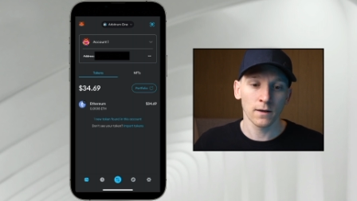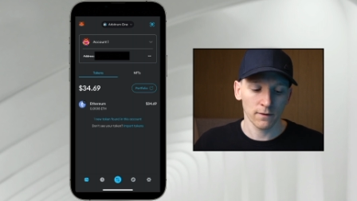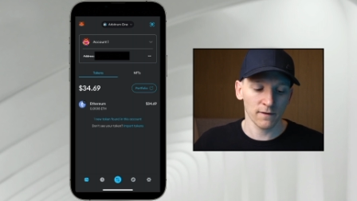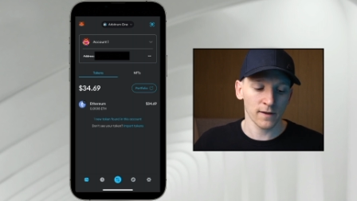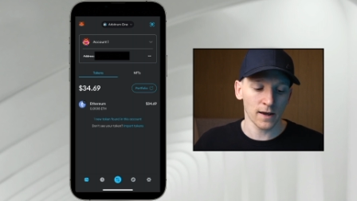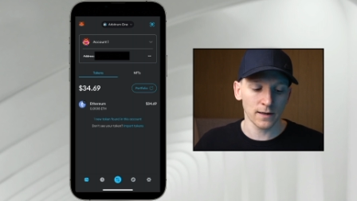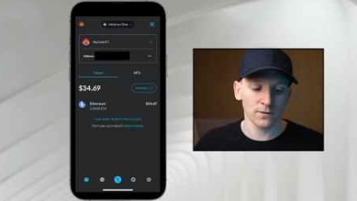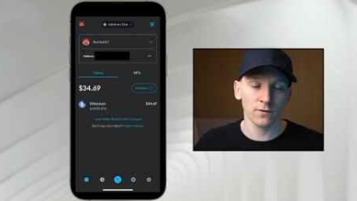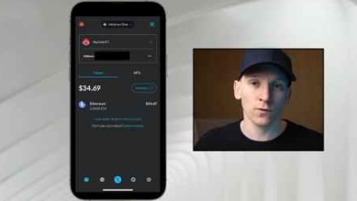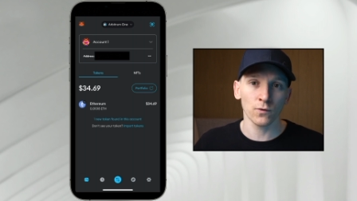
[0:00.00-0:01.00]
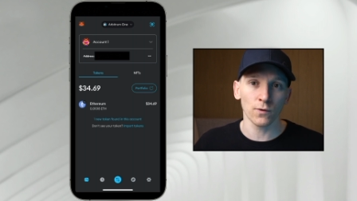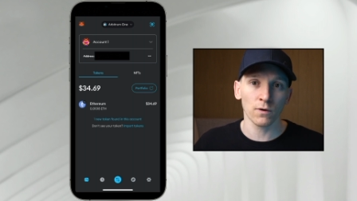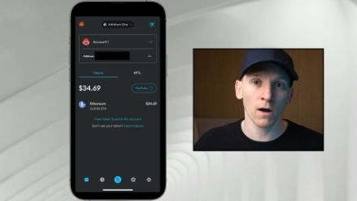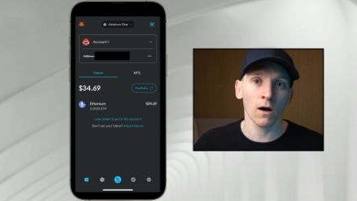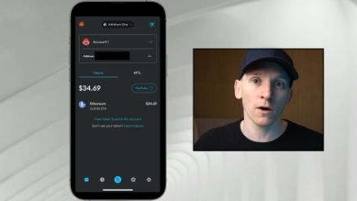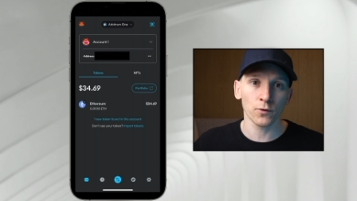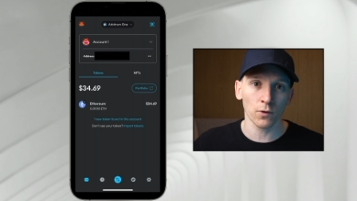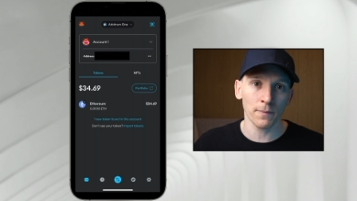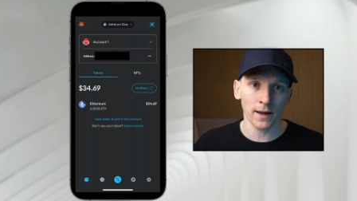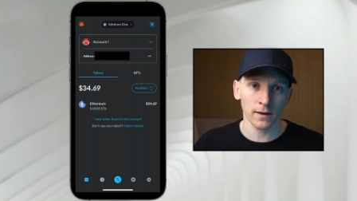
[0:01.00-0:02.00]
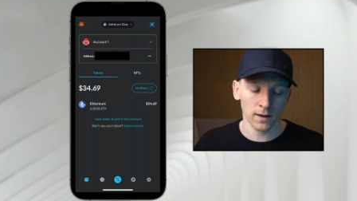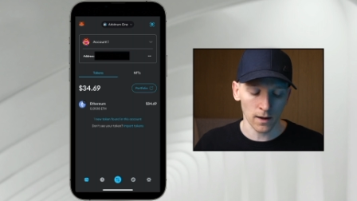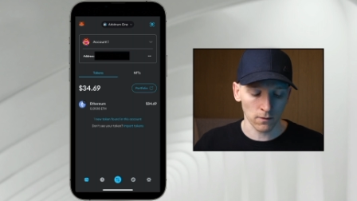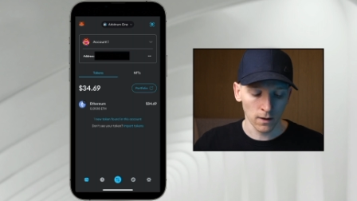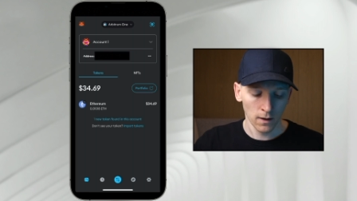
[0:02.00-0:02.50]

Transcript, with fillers: to send either to your card or your bank account.